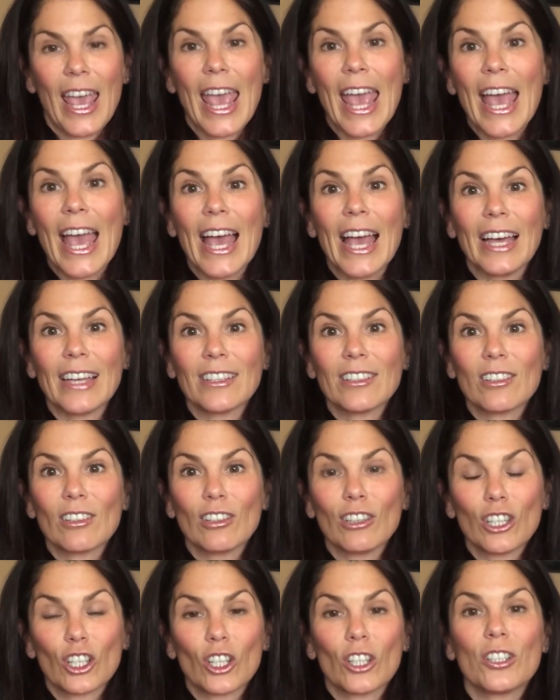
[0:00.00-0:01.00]
And
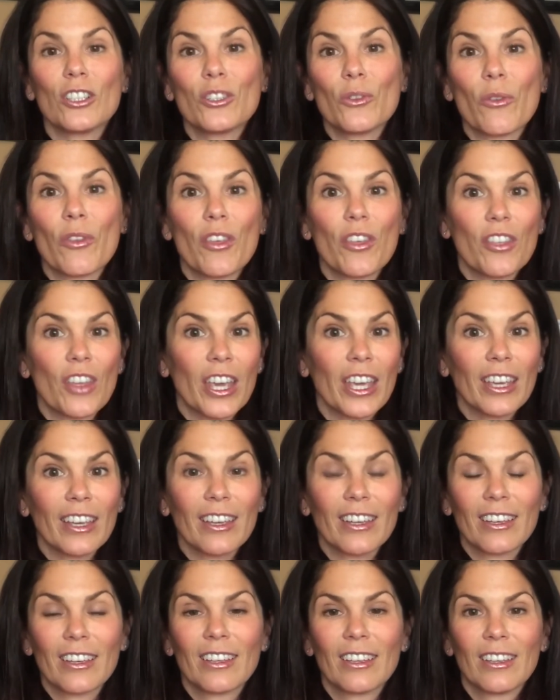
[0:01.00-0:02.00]
learn to
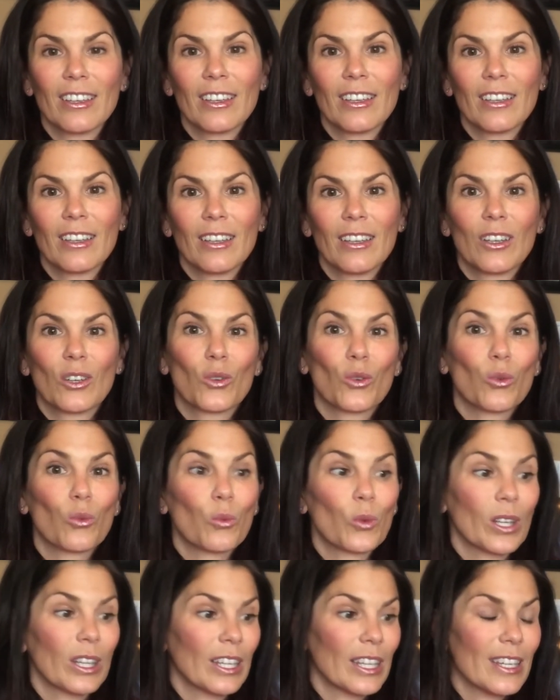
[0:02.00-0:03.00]
think,
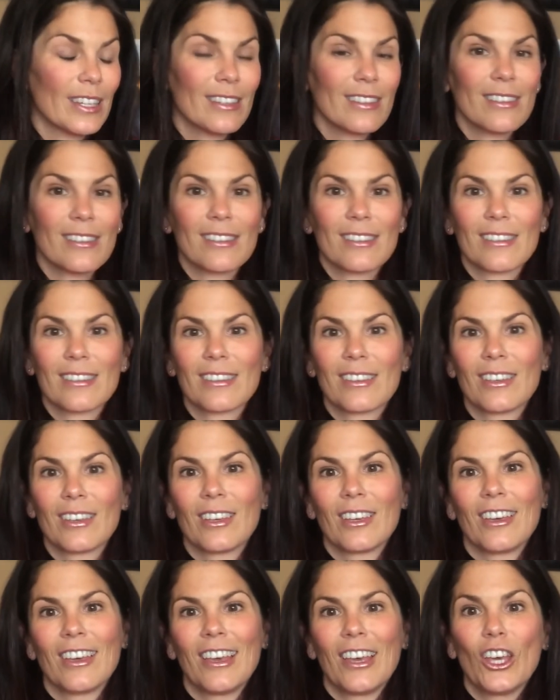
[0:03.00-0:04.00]
release,
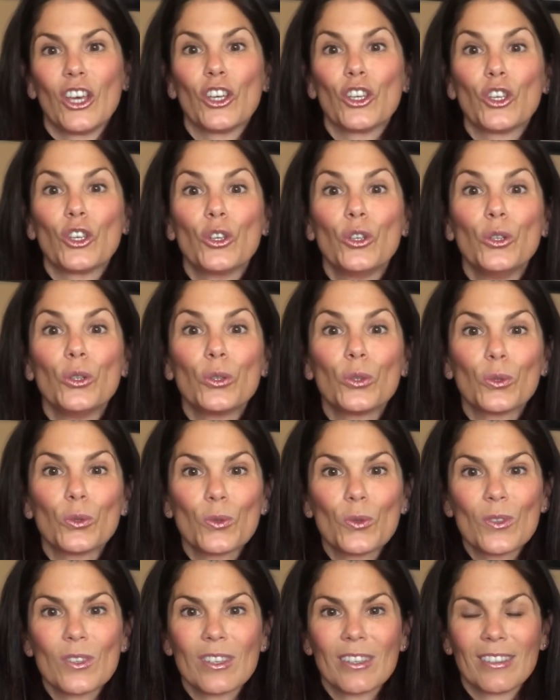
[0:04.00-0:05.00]

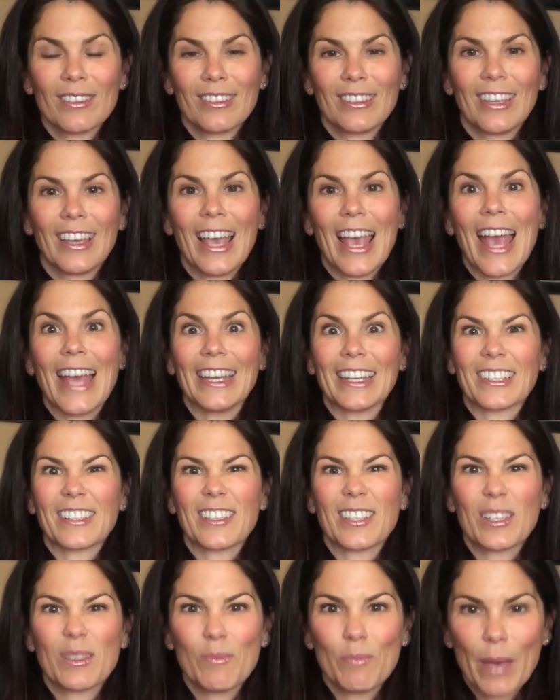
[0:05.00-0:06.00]
use, and
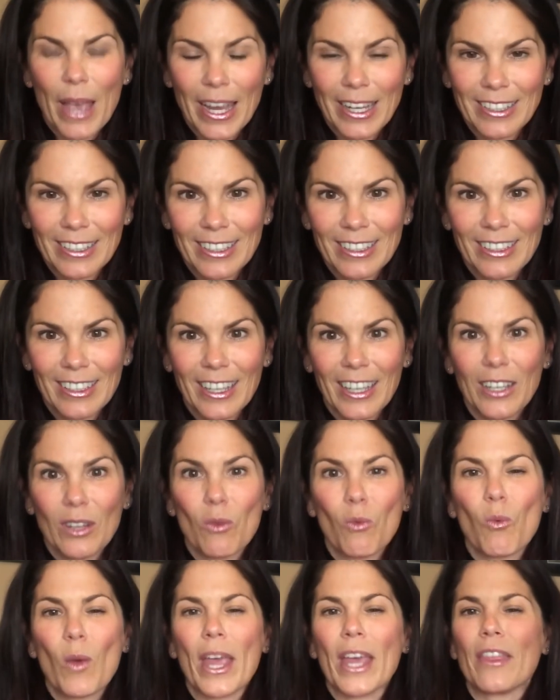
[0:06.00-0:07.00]
expect in a
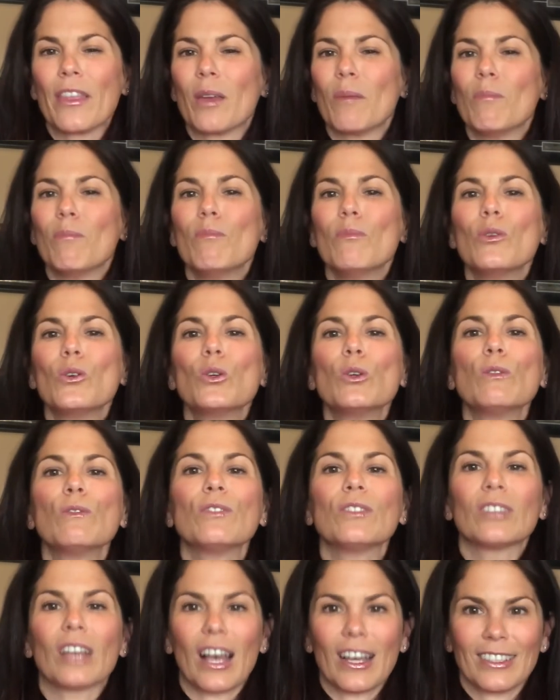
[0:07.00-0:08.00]
way that
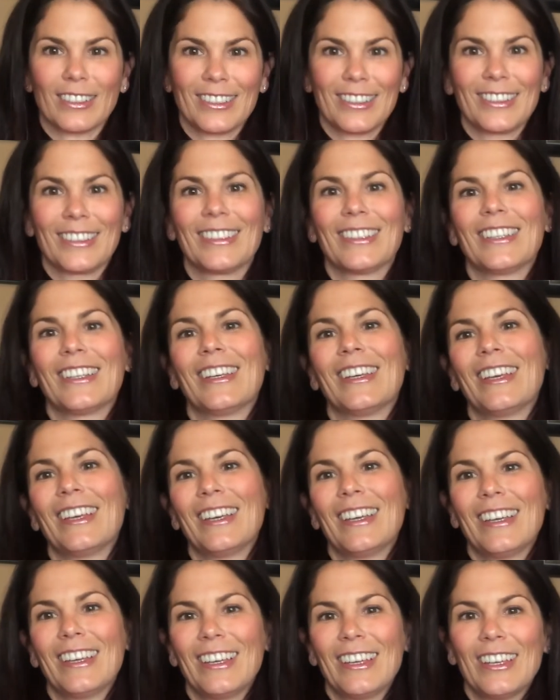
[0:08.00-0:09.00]
moves us
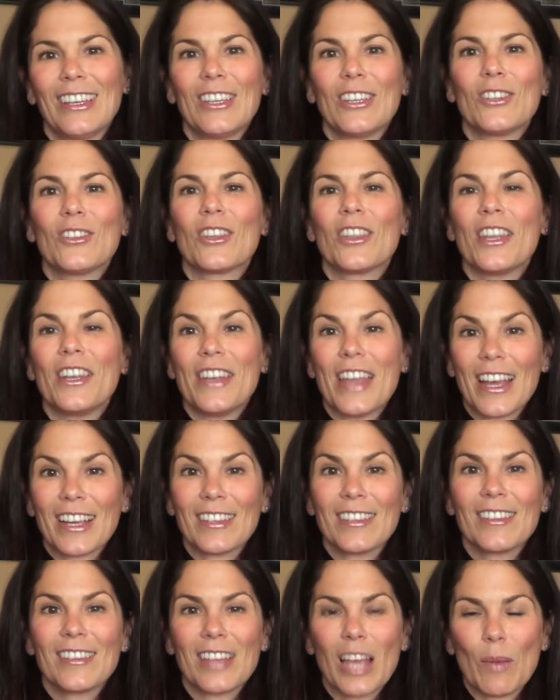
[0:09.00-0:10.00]
to the
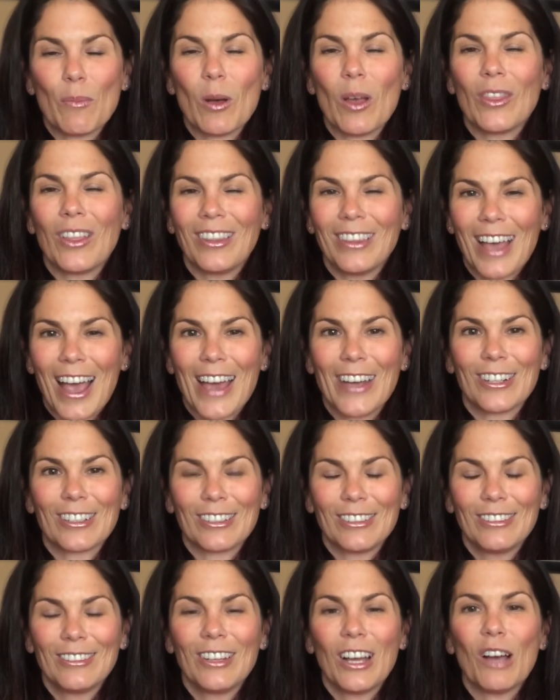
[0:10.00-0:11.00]
next step on the
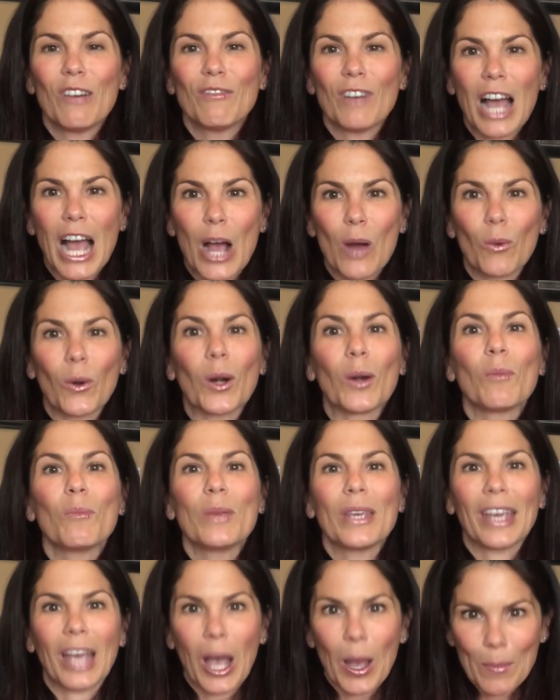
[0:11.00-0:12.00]
ladder of our
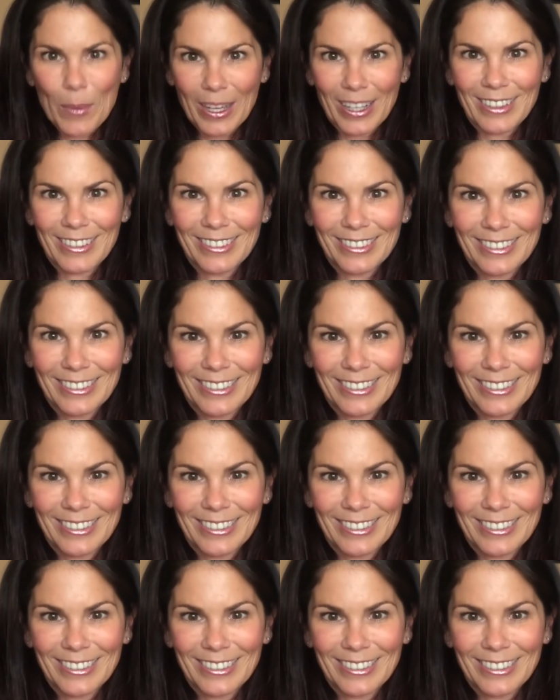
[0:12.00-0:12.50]
becoming.